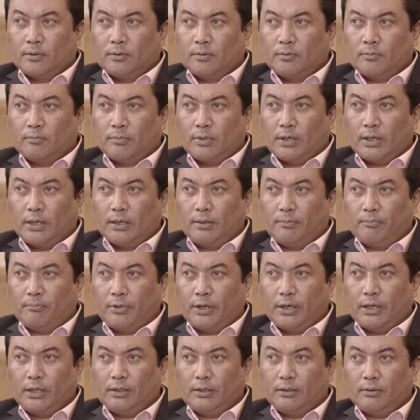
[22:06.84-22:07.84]
my
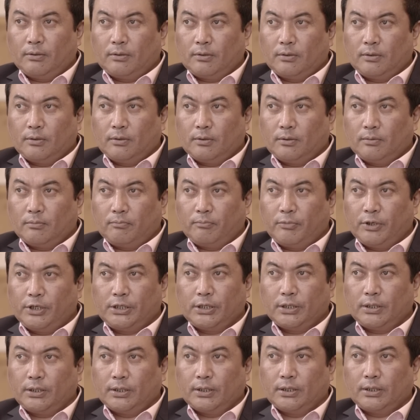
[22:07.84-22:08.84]
main
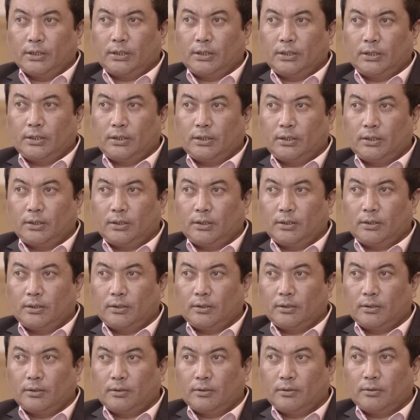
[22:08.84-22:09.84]
mission is,
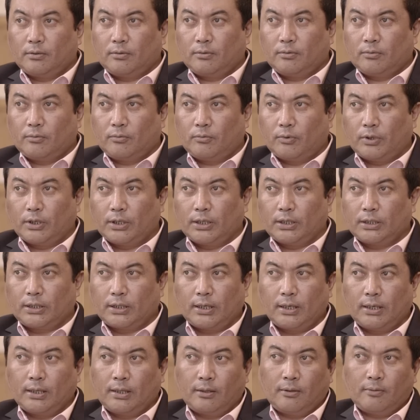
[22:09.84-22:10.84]
one is
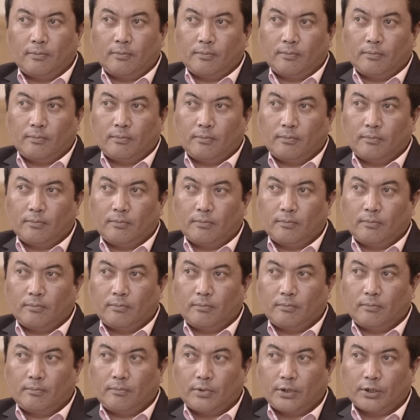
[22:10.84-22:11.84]
health,
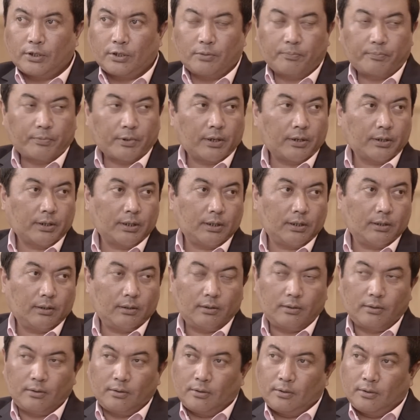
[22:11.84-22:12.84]
my top priority,
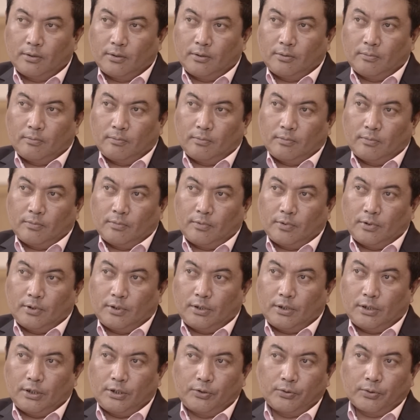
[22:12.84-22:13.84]

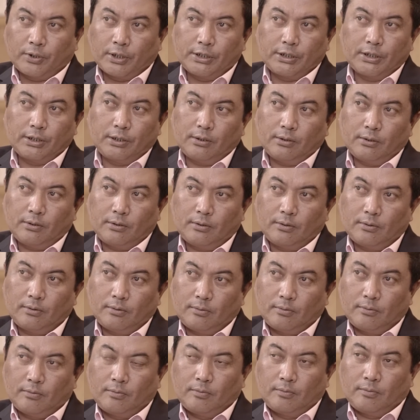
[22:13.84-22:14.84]
education,
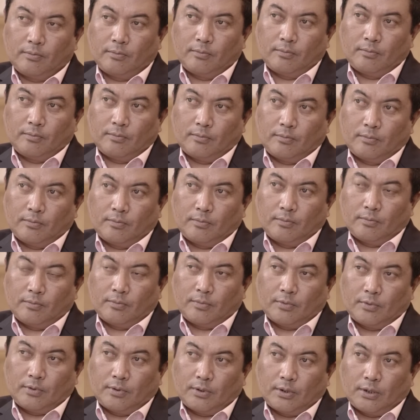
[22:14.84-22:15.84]

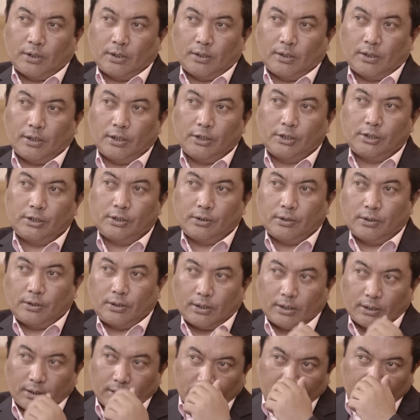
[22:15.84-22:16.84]
and ensure
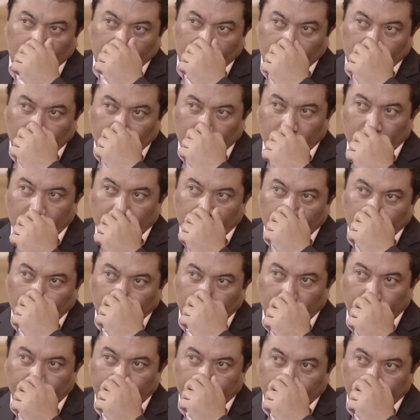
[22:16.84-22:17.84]
that
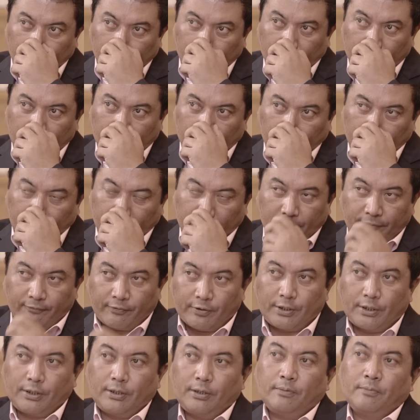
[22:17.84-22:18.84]
proper road
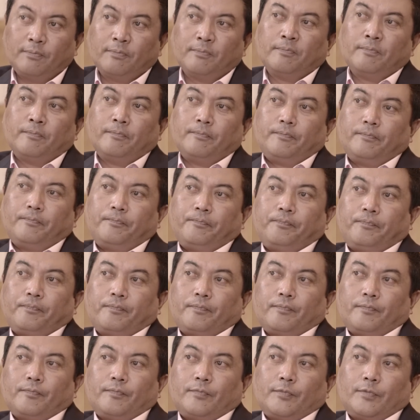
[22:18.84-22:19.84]
connectivity,
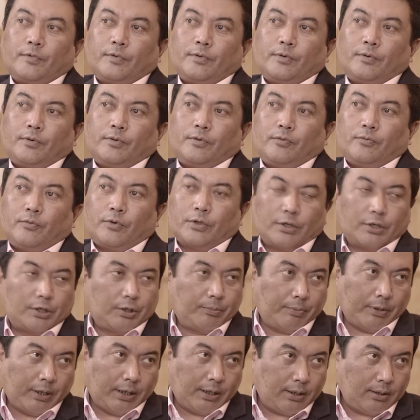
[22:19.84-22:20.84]
water
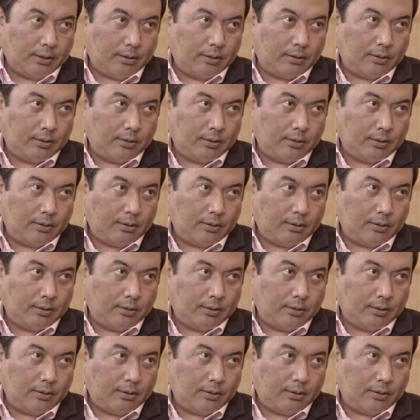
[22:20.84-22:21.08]
supply.